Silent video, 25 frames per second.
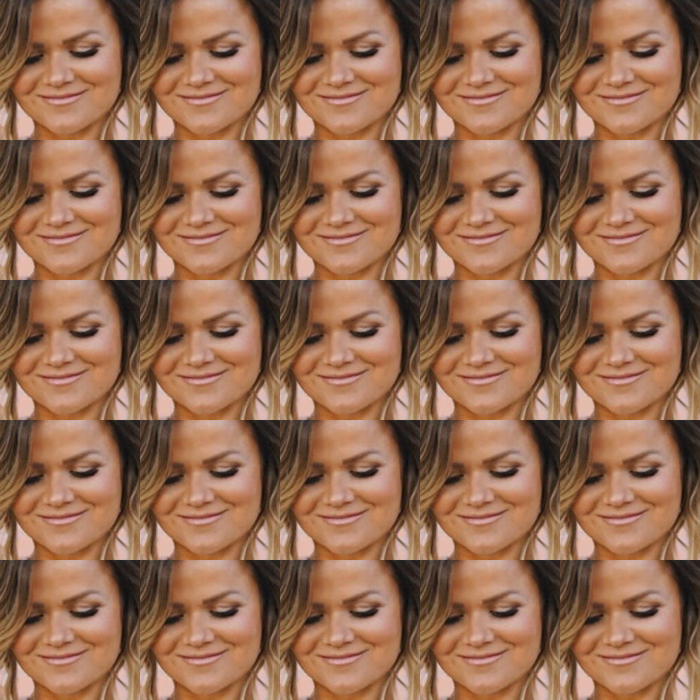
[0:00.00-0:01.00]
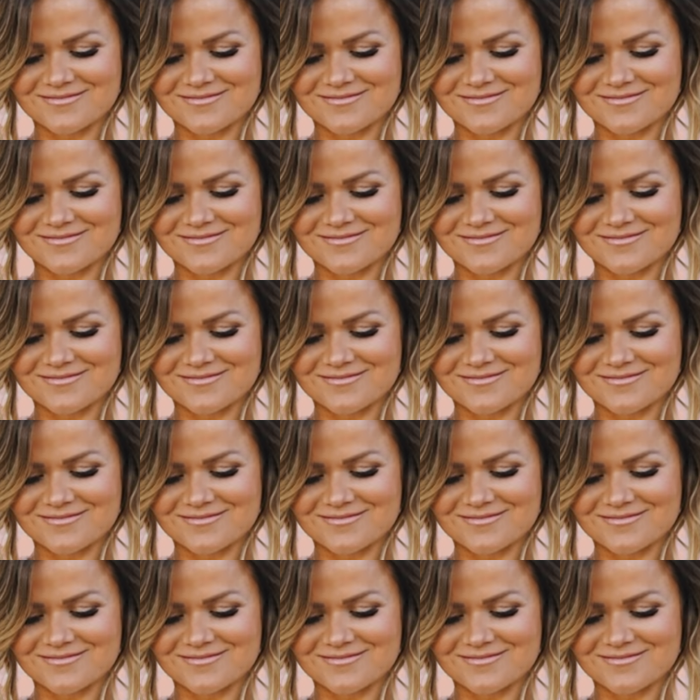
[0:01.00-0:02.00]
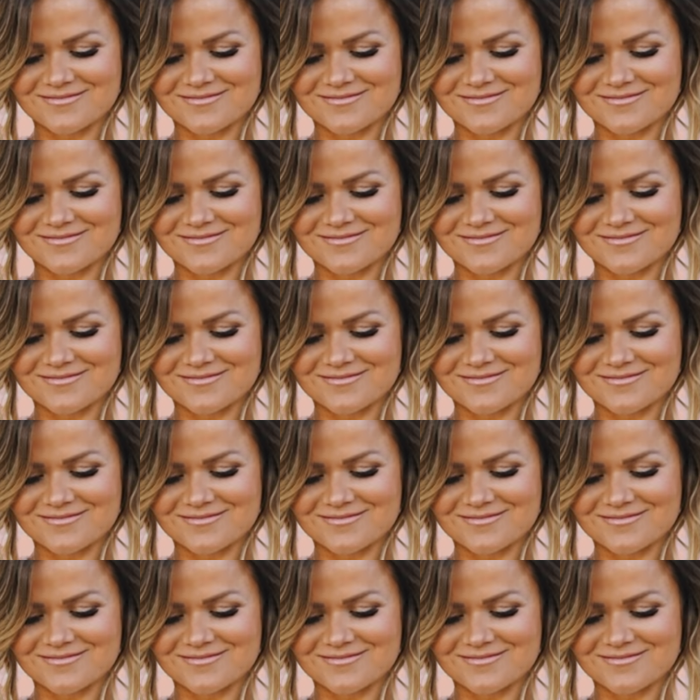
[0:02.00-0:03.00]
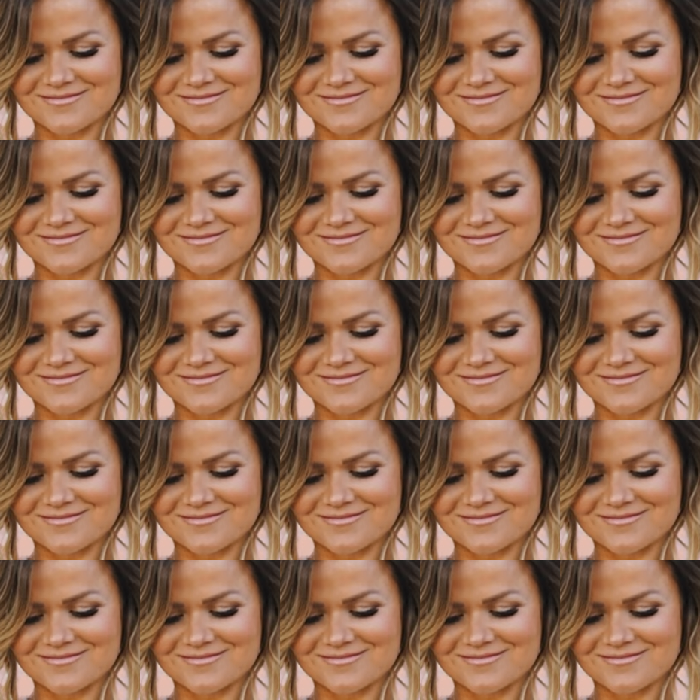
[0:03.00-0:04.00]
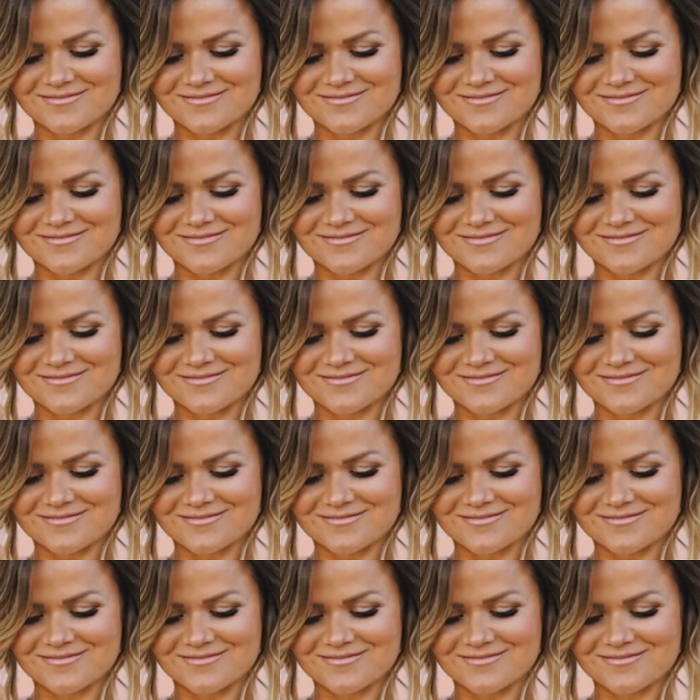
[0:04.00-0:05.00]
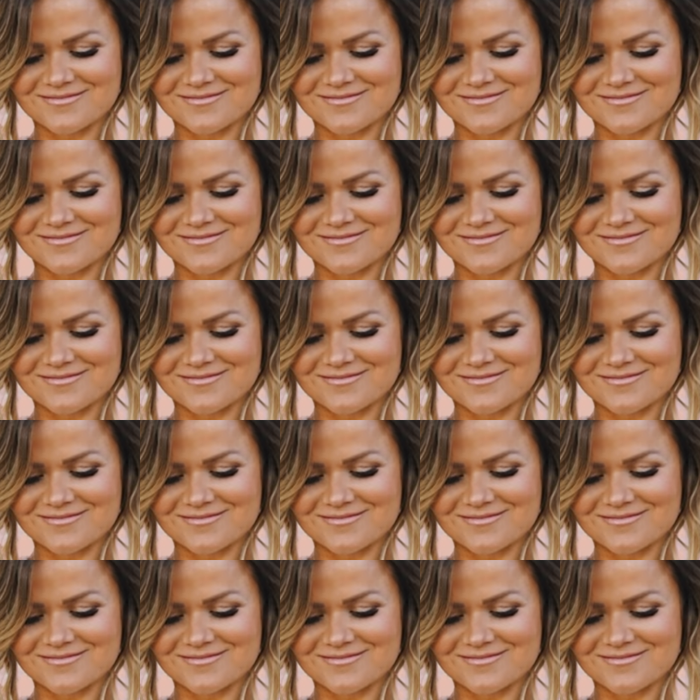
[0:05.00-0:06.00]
The face doesn't move, so there is nothing to read.